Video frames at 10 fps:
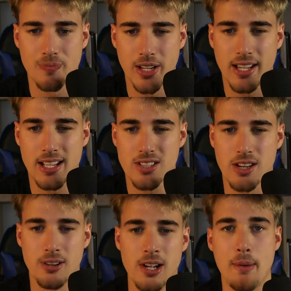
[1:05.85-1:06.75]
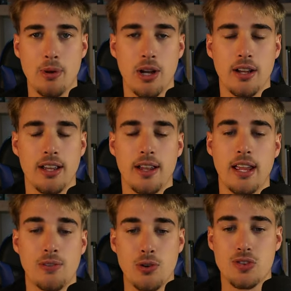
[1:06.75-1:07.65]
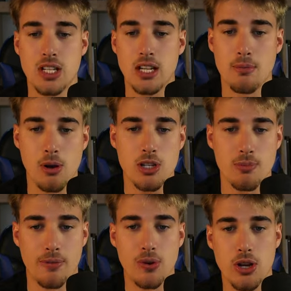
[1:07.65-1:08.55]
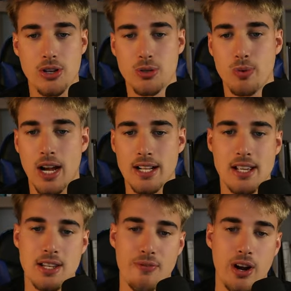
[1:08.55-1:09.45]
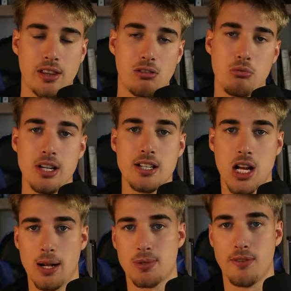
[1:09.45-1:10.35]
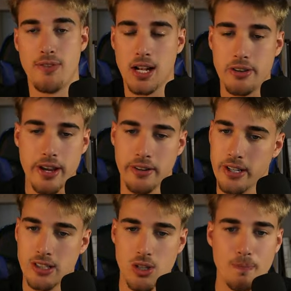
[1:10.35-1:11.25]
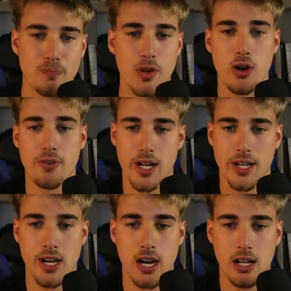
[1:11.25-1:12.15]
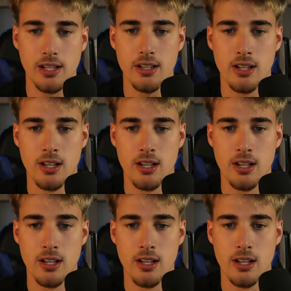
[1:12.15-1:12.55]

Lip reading: Okay, so remember, if you've seen in most of my videos, we identify 3 types of value areas: overnight high,